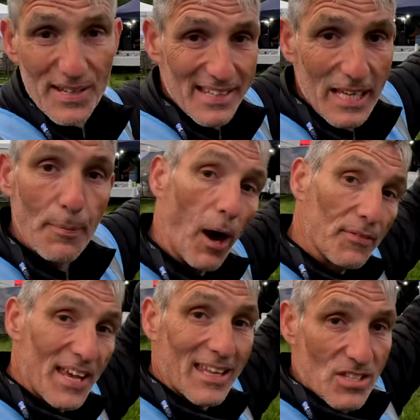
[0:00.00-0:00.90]
we sleep. Our
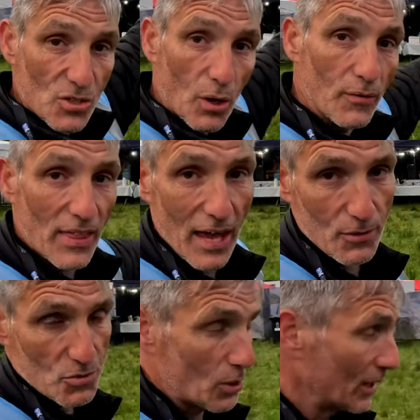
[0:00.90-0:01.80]
tents are over
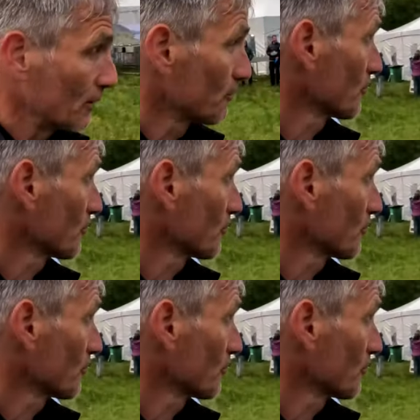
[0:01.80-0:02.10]
there as well.